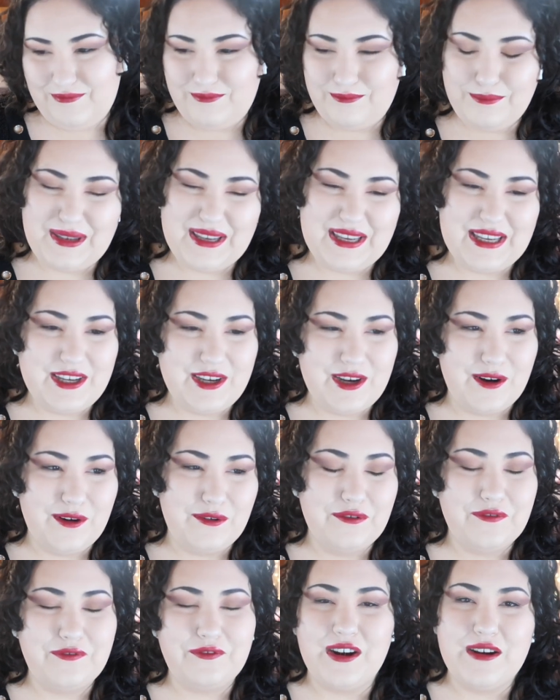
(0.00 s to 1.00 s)
me
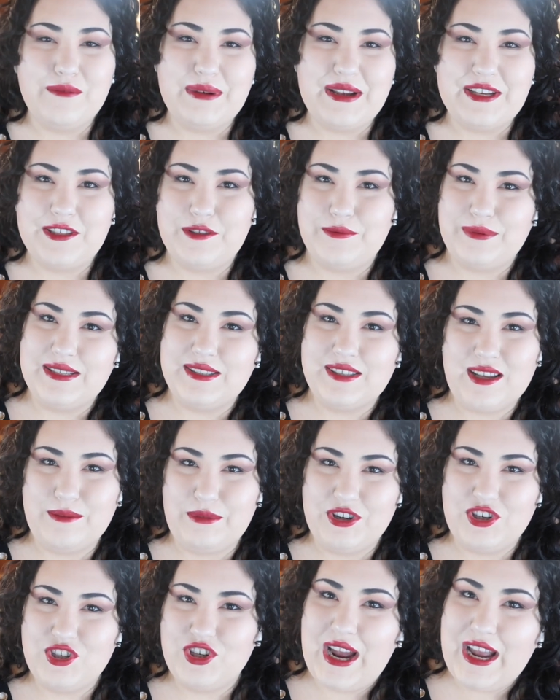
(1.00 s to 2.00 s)
go from a sweet
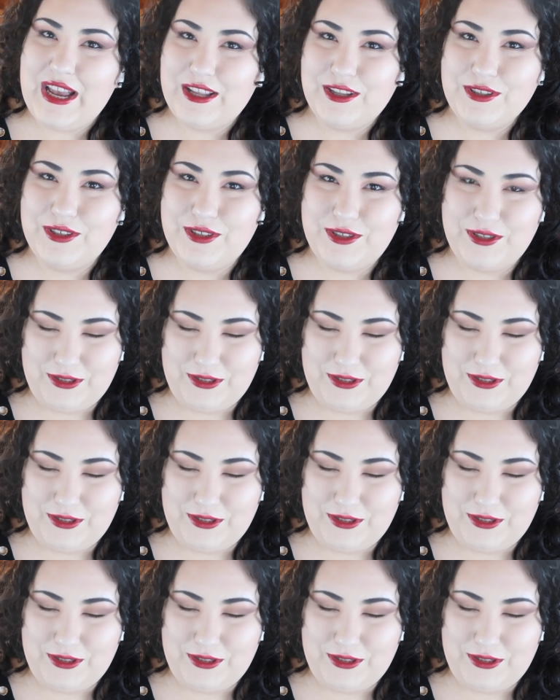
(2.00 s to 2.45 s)
summer child